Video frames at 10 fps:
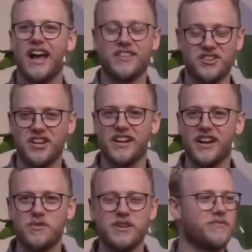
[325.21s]
and than she did,
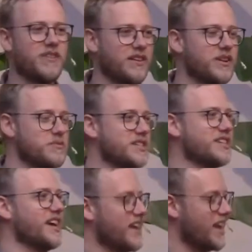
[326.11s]
and we
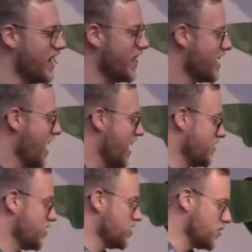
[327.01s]
stayed here
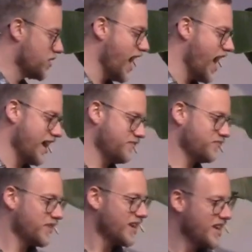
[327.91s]
in the UK.
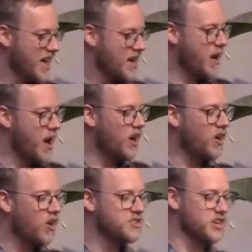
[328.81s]
But her
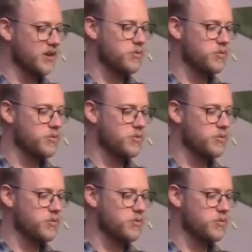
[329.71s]
logic